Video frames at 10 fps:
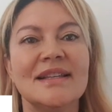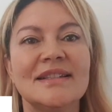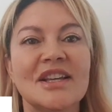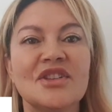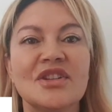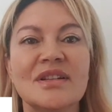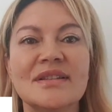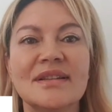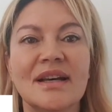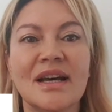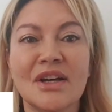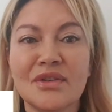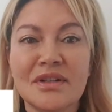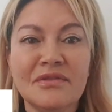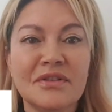Sections
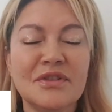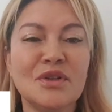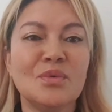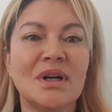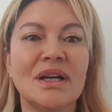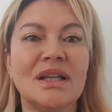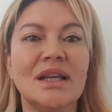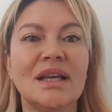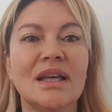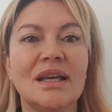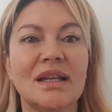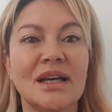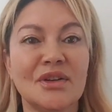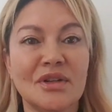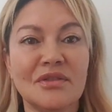151 and
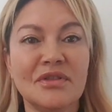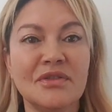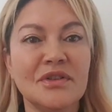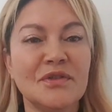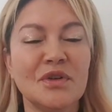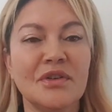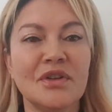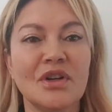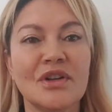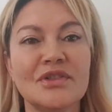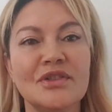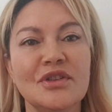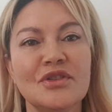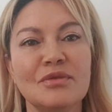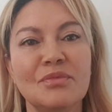154 of the
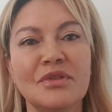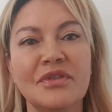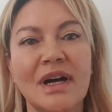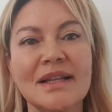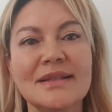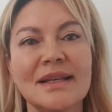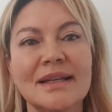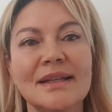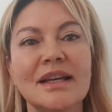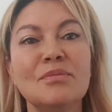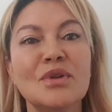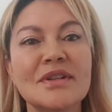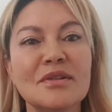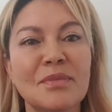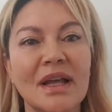Constitution provides that a
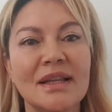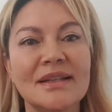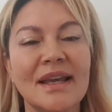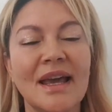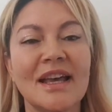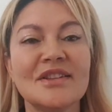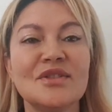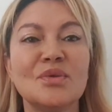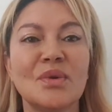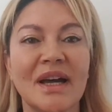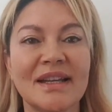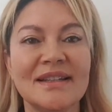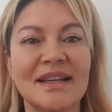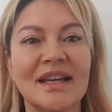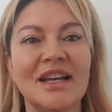municipality has the
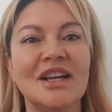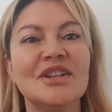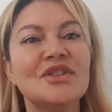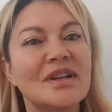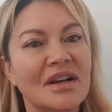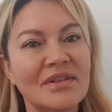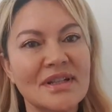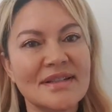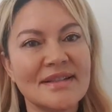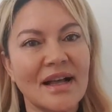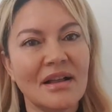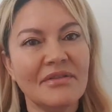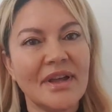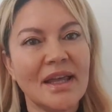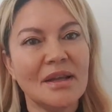right to govern
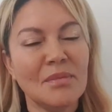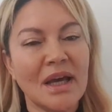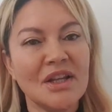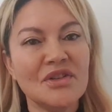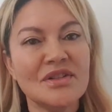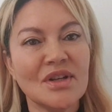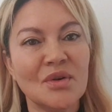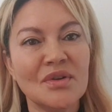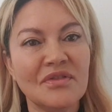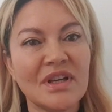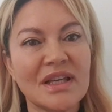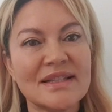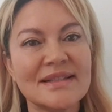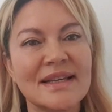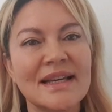itself and manage its own
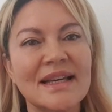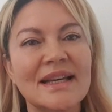affairs.